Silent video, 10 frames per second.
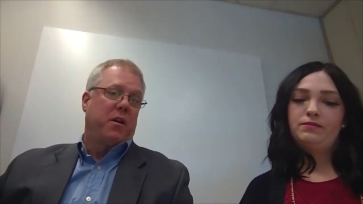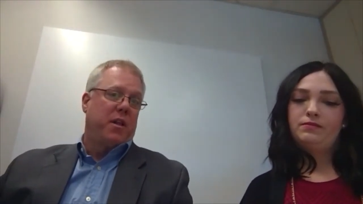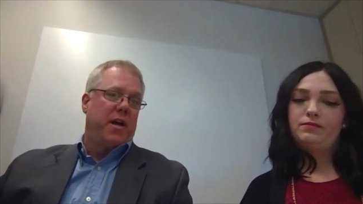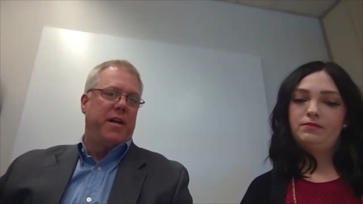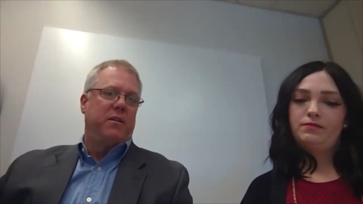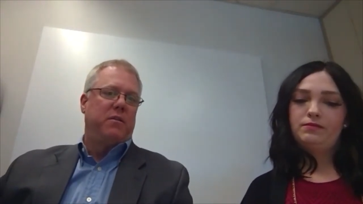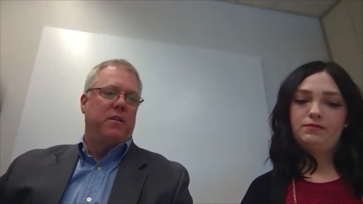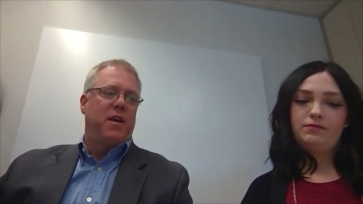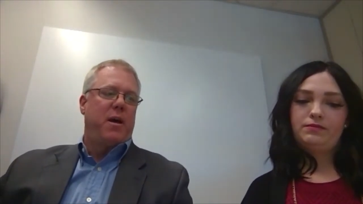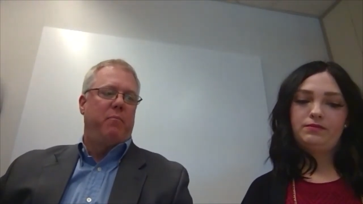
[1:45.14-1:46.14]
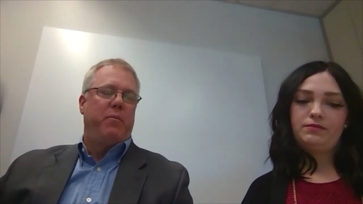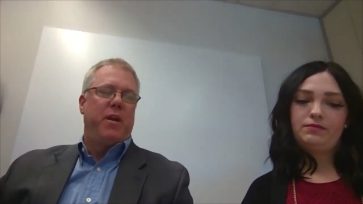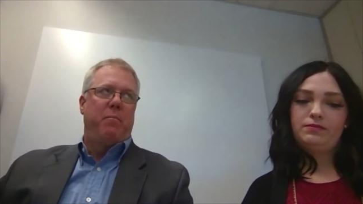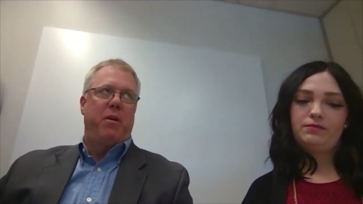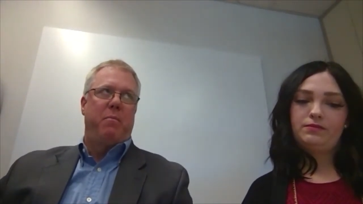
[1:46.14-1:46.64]
Speaker 1: clients that,
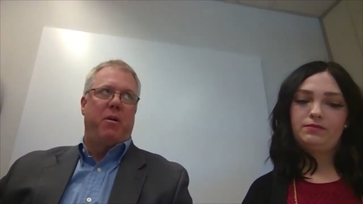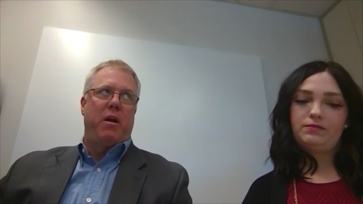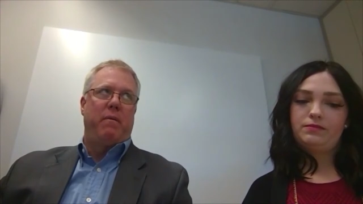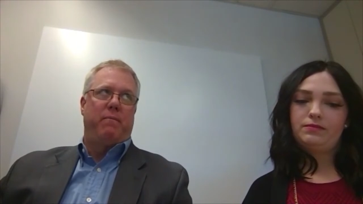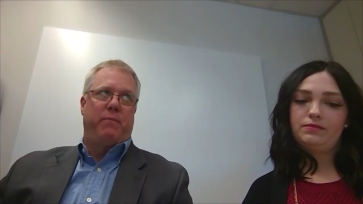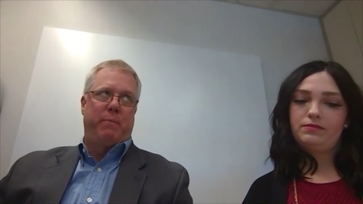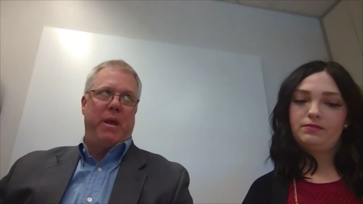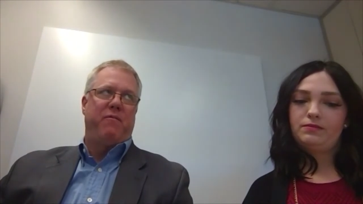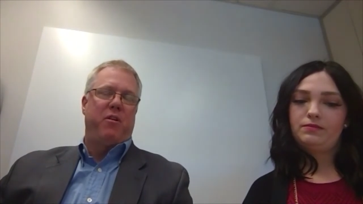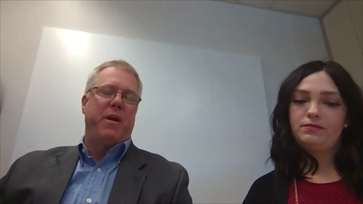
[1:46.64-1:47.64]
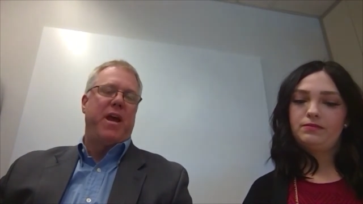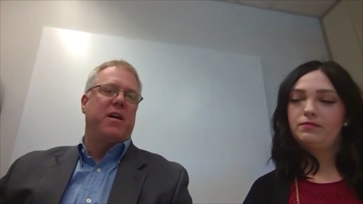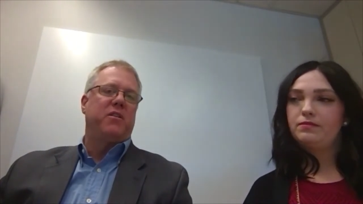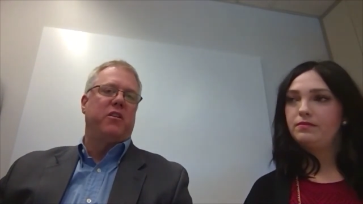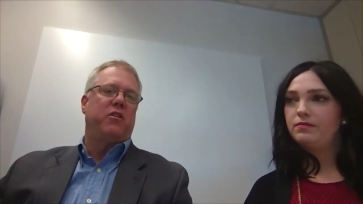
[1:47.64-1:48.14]
that Paymer, Payfirma
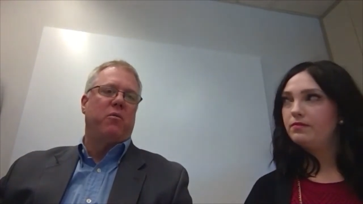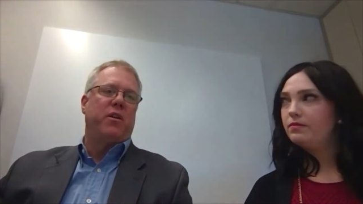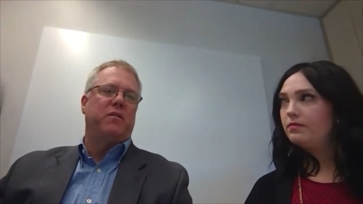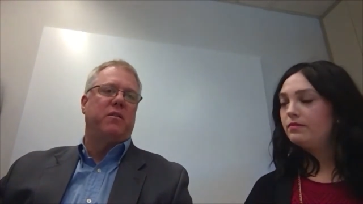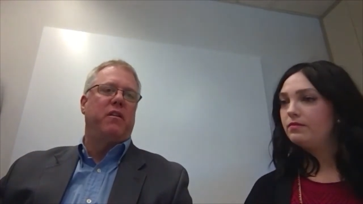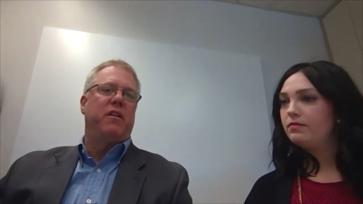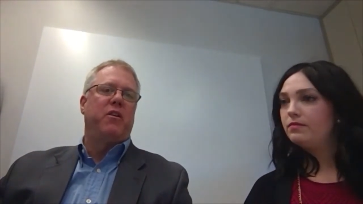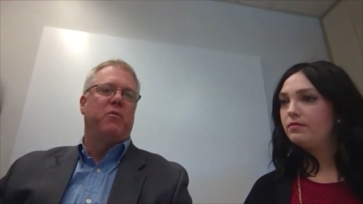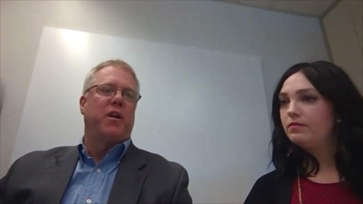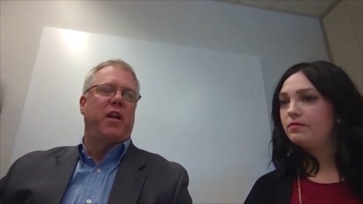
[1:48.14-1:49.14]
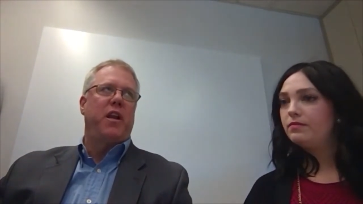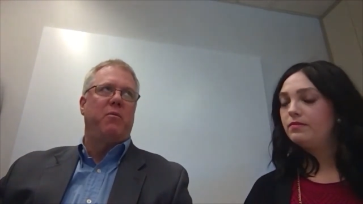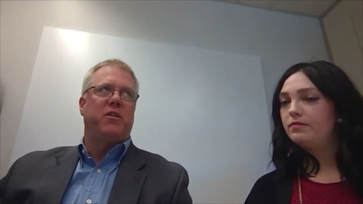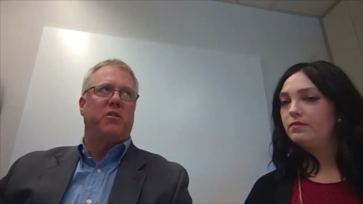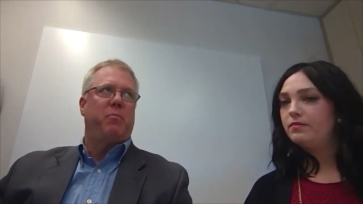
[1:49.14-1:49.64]
has that don't necessarily deal with
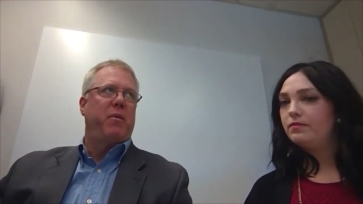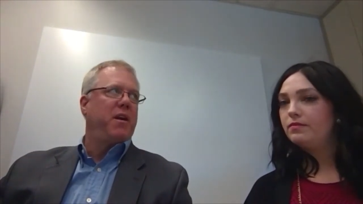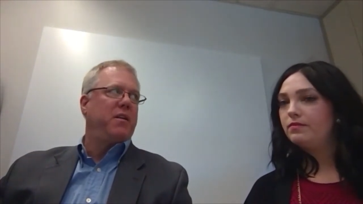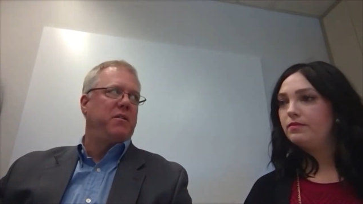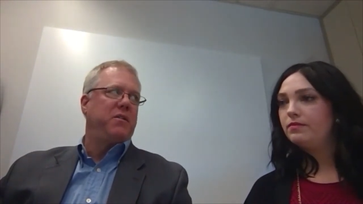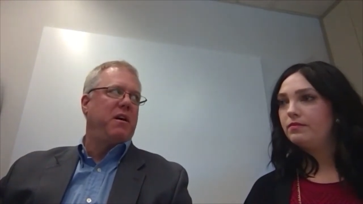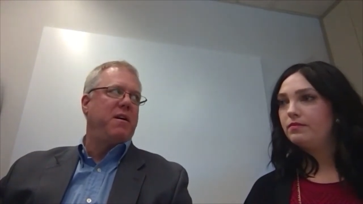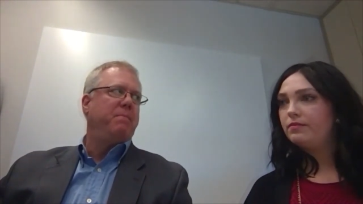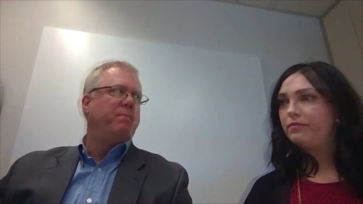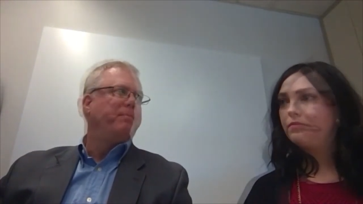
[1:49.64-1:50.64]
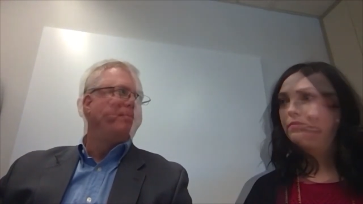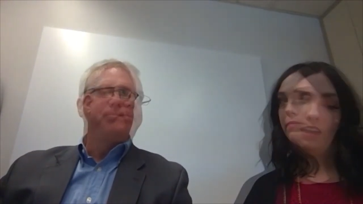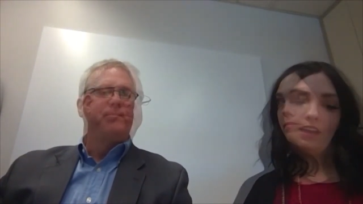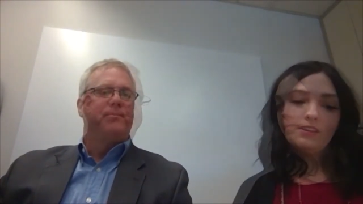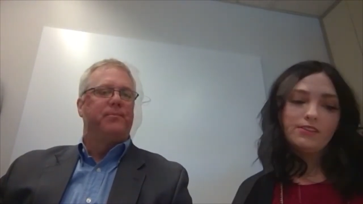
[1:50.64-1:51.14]
Canadian Western Bank at this time.
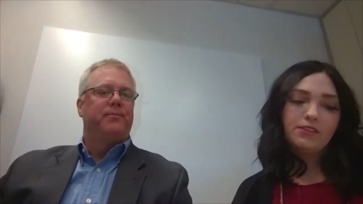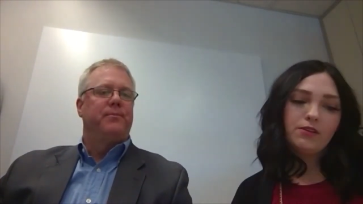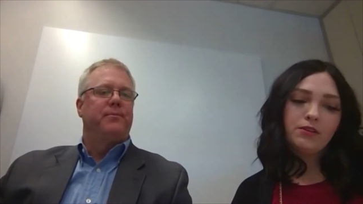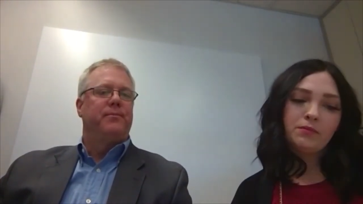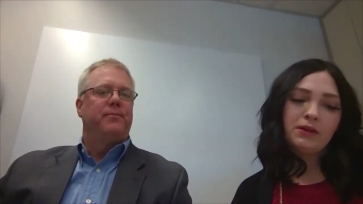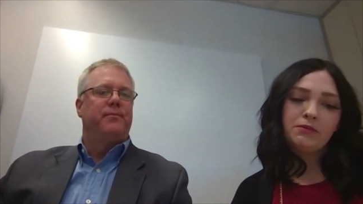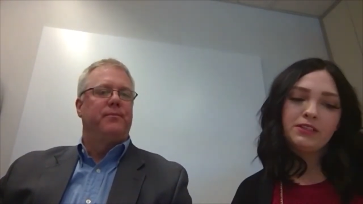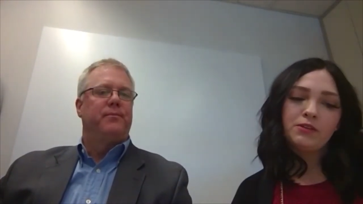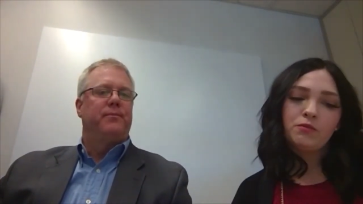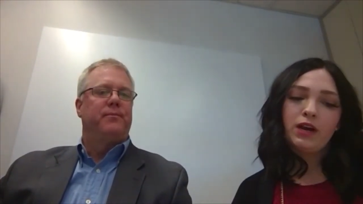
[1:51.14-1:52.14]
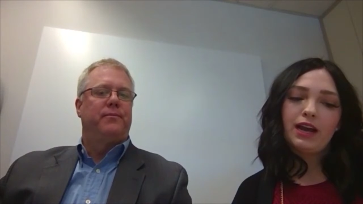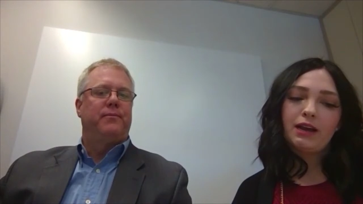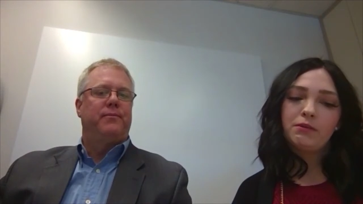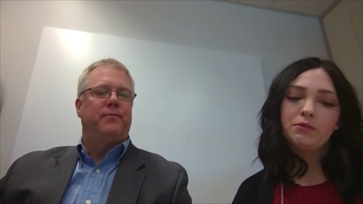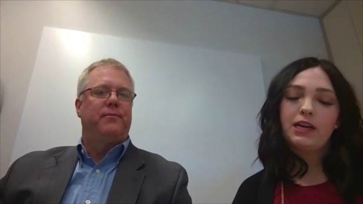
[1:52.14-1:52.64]
Speaker 2: And so the main reason why
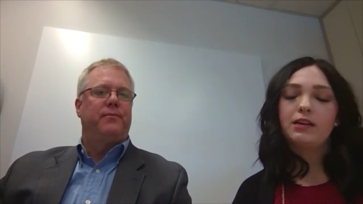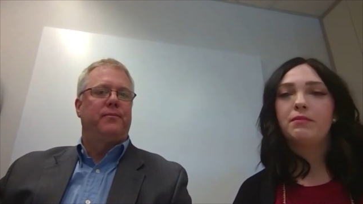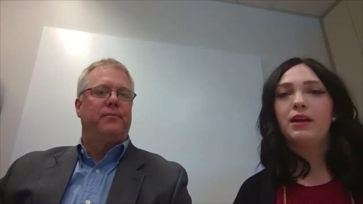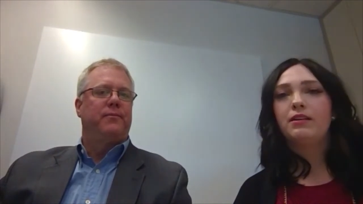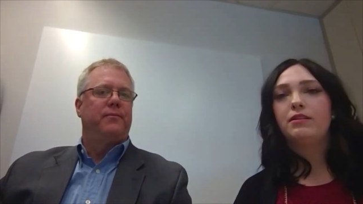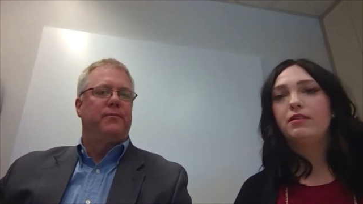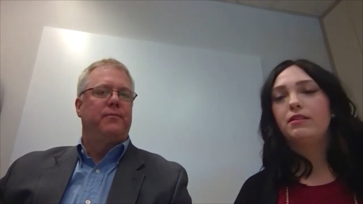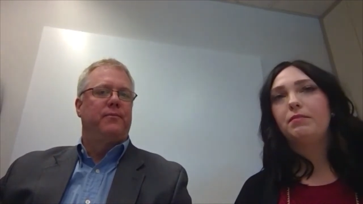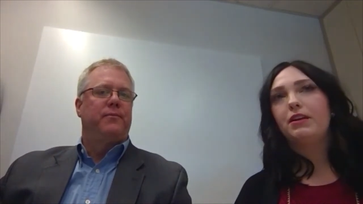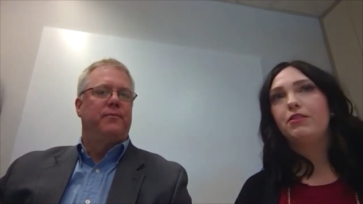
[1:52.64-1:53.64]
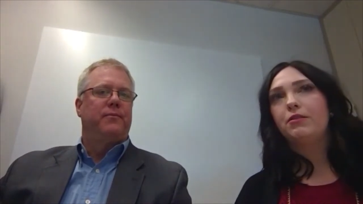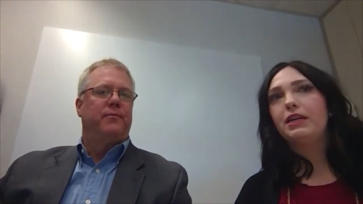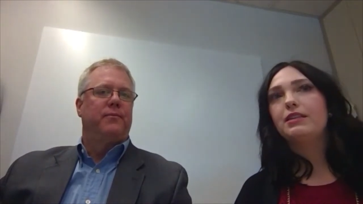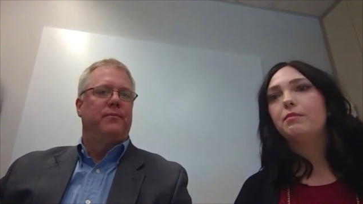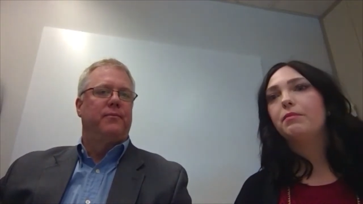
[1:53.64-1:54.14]
I would recommend
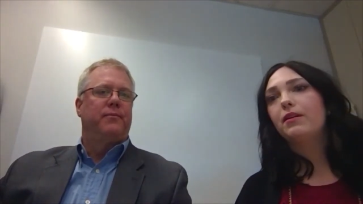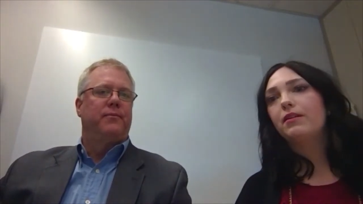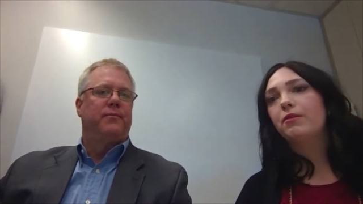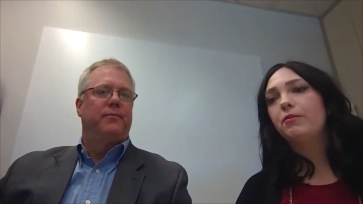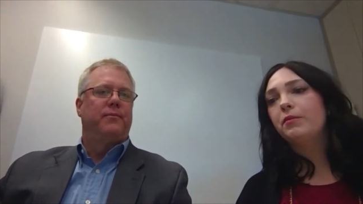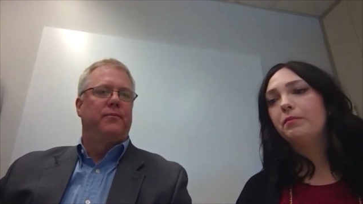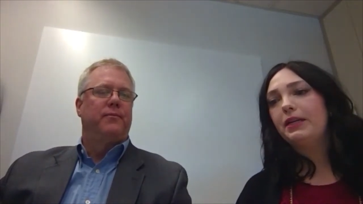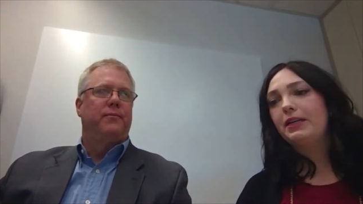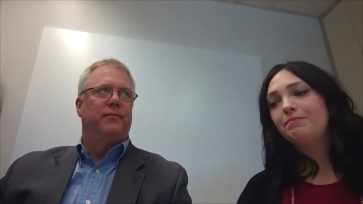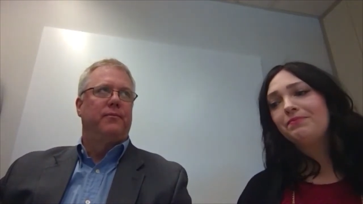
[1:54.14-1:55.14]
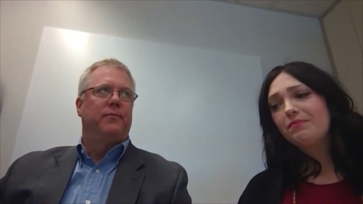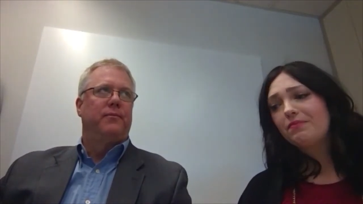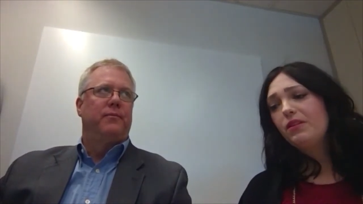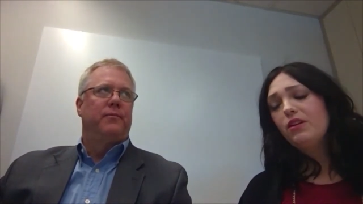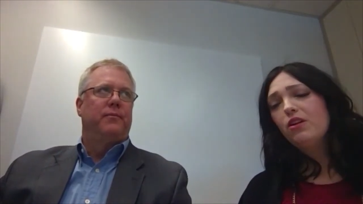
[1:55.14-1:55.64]
Payfirma as a partner would be
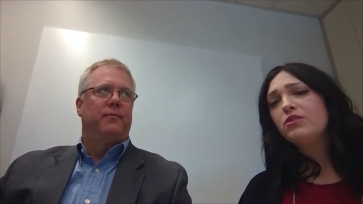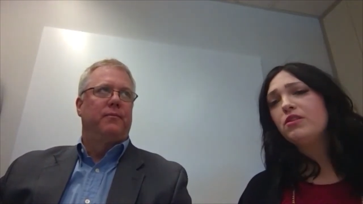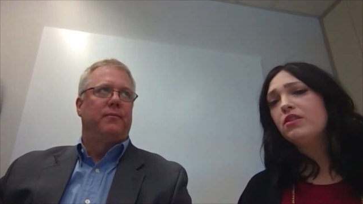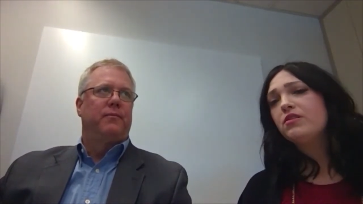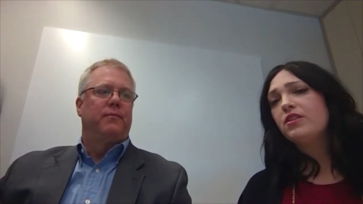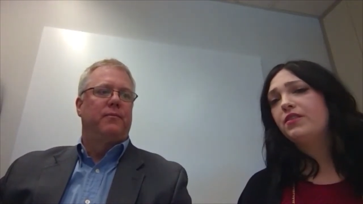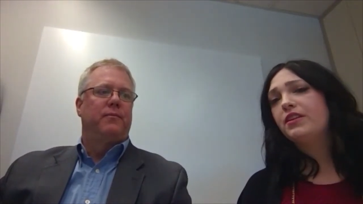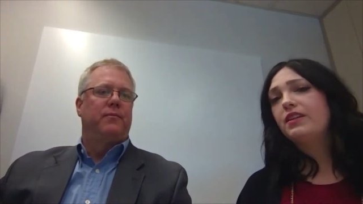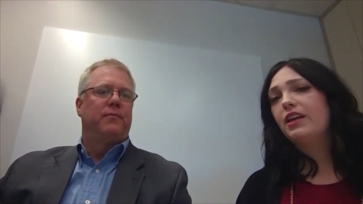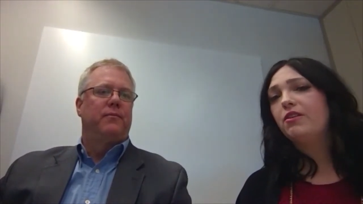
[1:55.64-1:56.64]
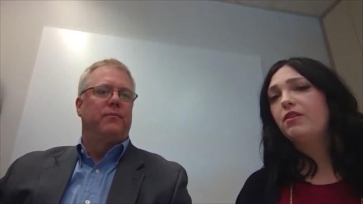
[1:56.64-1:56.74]
also the service that you